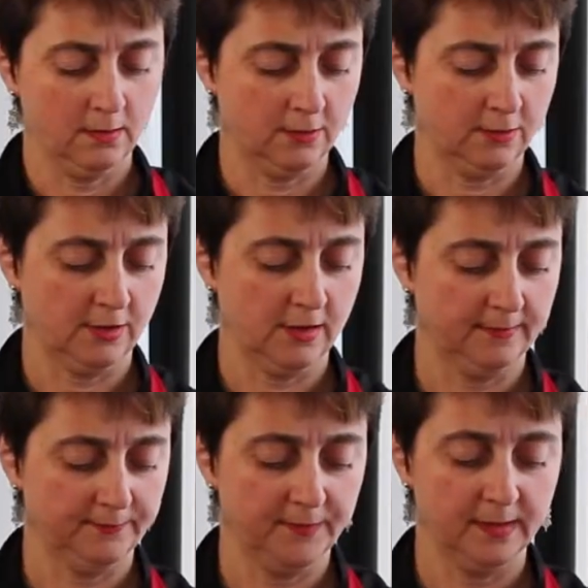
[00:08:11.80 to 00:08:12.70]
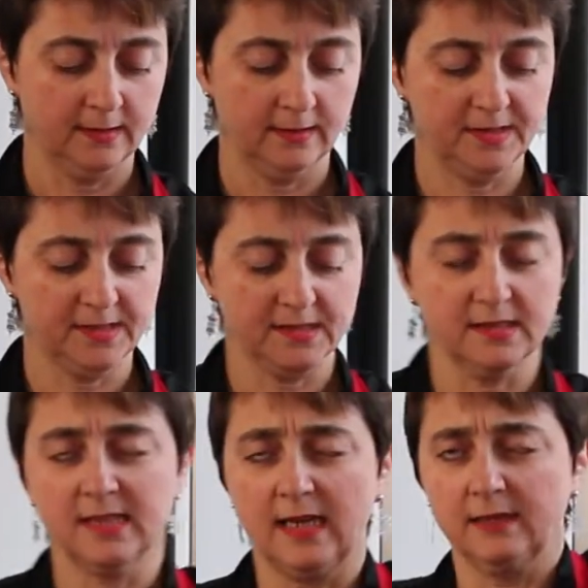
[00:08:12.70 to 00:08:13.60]
All right, now this
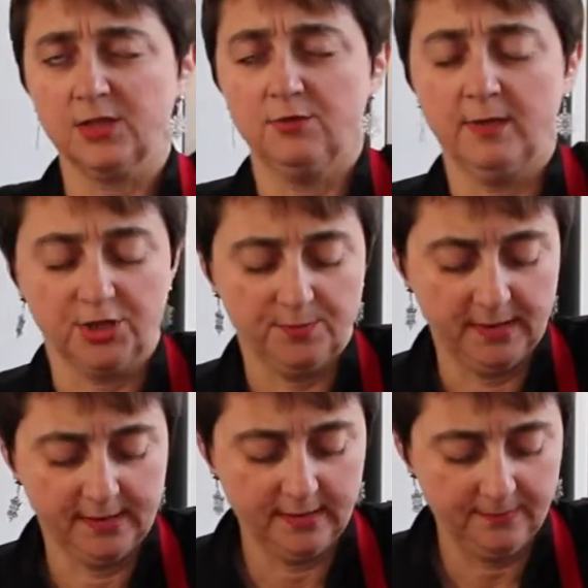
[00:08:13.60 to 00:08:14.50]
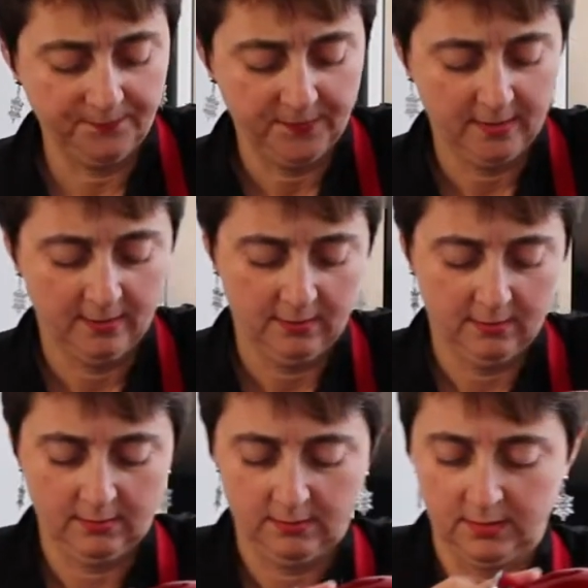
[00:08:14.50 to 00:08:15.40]
doesn't take too much mixing.
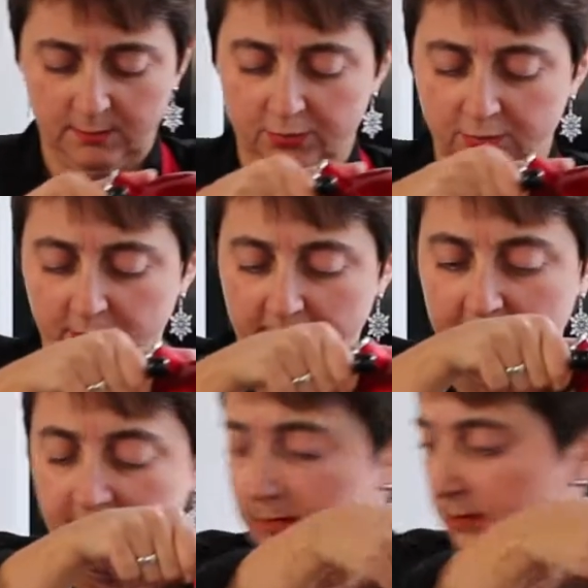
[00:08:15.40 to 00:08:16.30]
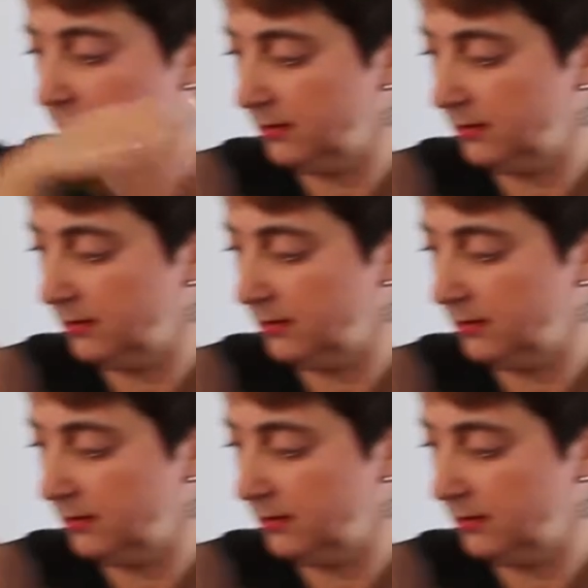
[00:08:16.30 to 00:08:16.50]
Let's pull that out.